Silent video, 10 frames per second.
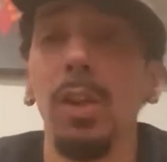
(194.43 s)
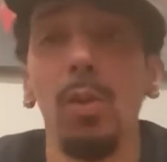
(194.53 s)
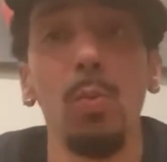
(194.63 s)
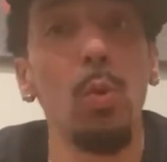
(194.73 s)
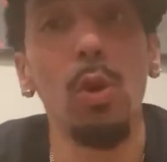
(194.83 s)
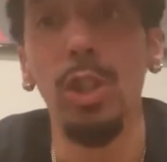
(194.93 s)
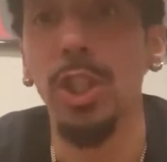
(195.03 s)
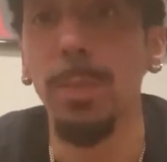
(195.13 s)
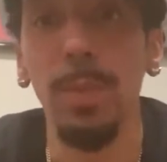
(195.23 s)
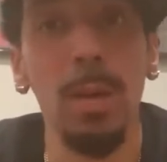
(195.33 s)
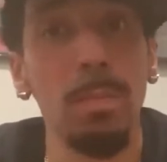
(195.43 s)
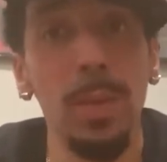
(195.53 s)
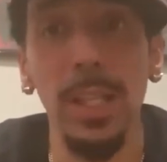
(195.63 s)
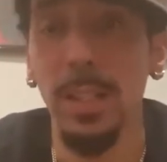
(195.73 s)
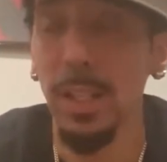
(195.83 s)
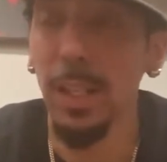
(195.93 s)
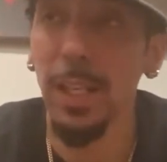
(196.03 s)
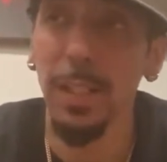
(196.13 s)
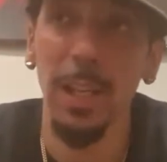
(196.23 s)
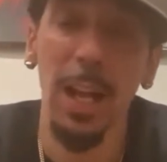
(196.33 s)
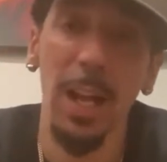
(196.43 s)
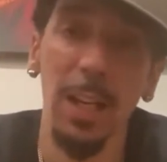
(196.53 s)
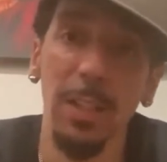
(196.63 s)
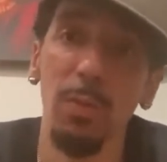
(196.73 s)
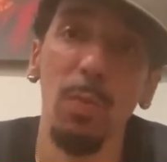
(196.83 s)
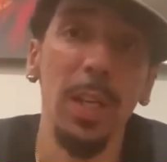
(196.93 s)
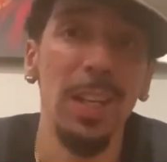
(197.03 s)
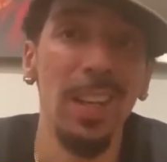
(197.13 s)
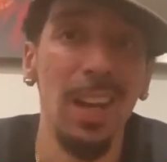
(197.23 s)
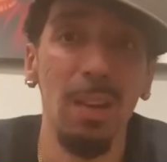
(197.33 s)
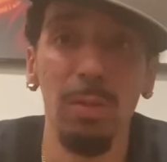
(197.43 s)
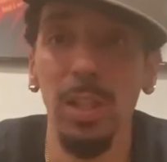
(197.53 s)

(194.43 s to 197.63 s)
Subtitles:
worship them basically as gods when they get out there.